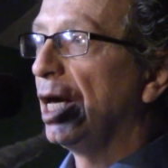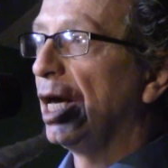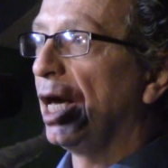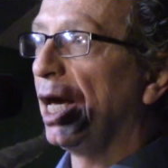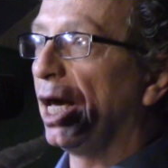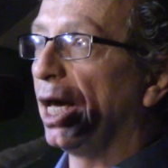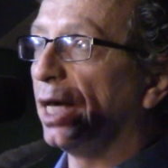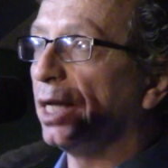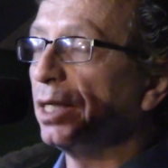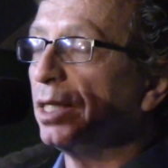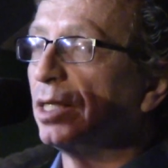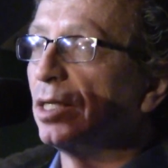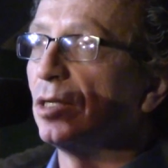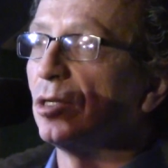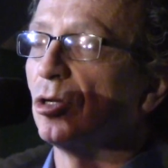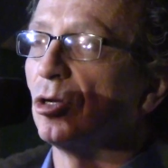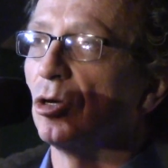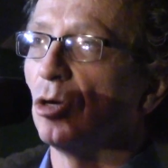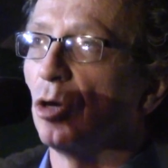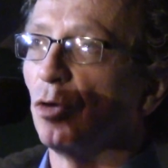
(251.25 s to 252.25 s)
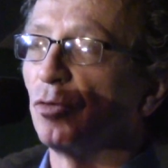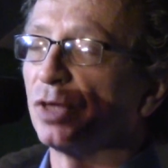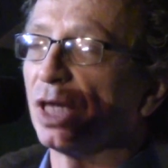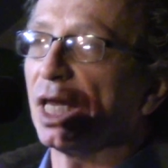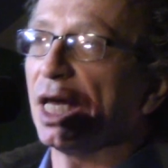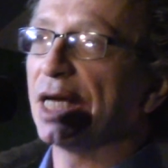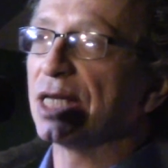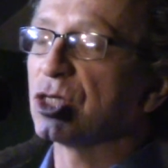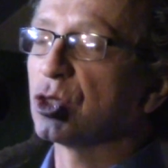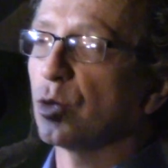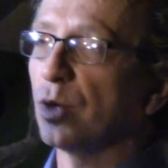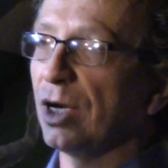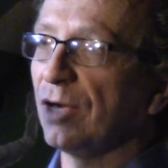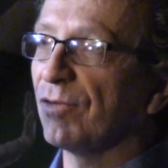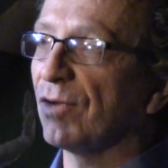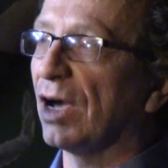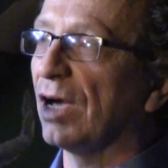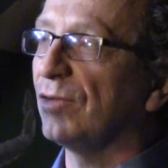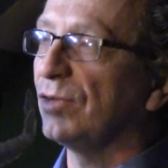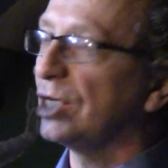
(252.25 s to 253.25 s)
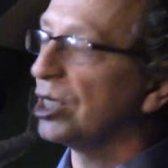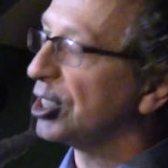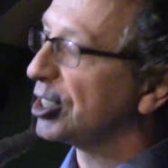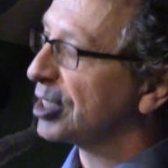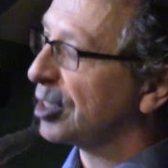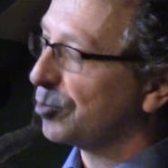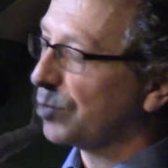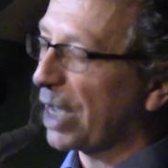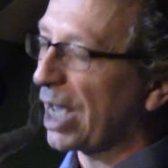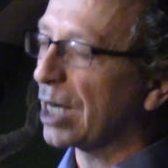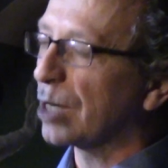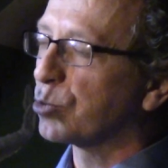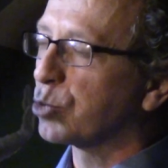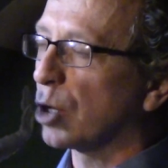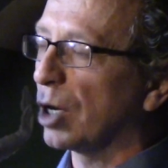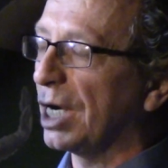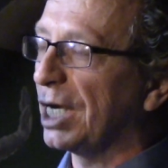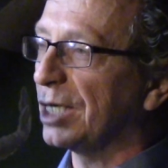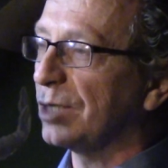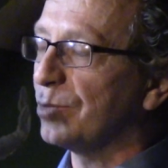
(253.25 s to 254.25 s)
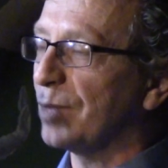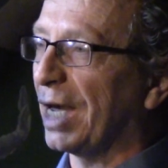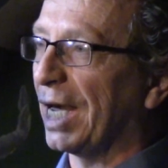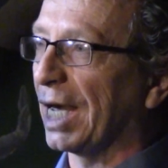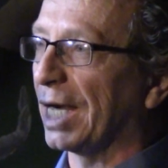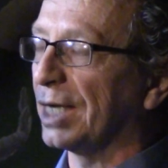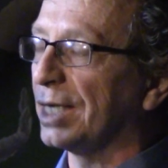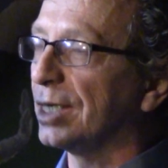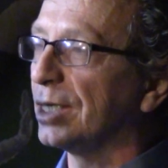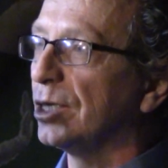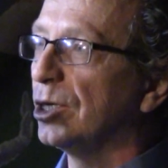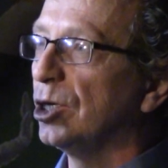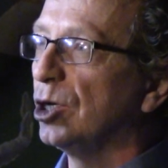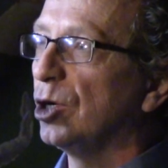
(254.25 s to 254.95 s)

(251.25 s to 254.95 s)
And over the last 25 years, I'm not a praying man,